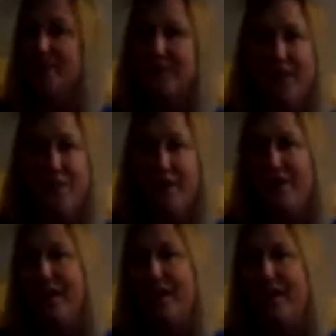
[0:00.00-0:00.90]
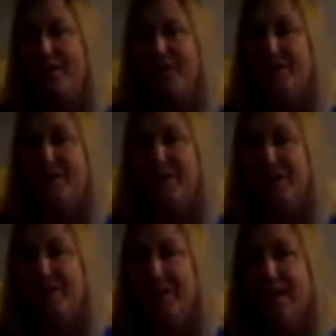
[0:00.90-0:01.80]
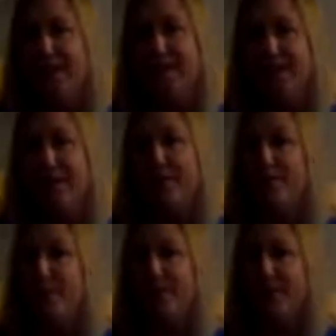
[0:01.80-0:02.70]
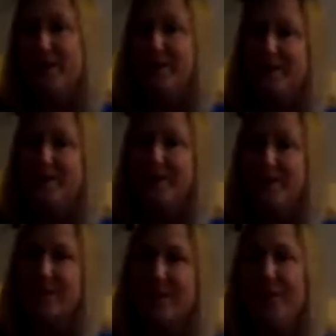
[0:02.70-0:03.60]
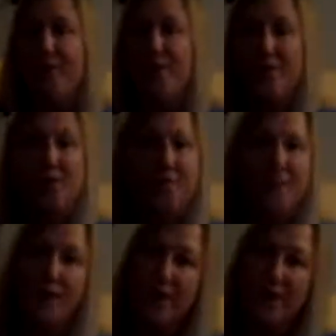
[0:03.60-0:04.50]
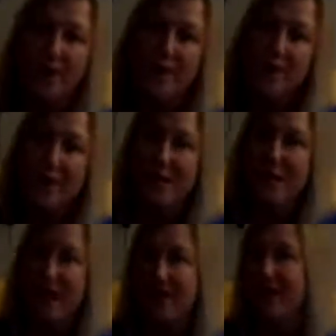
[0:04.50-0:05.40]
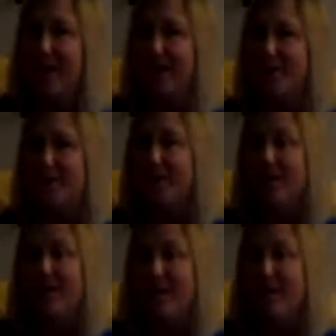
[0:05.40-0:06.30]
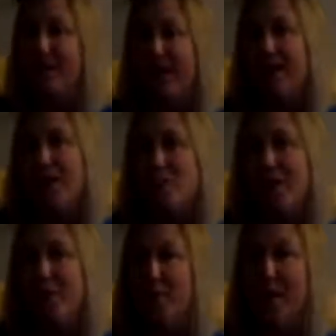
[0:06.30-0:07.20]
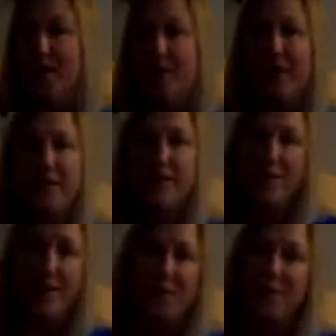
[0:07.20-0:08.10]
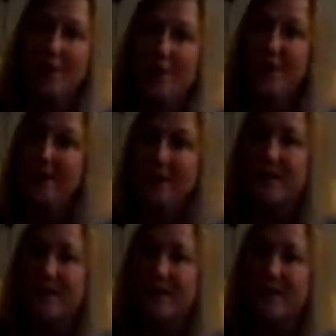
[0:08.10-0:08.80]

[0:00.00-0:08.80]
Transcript: live our lives to the fullest, you know, through the good and the bad times that come our way, raise families,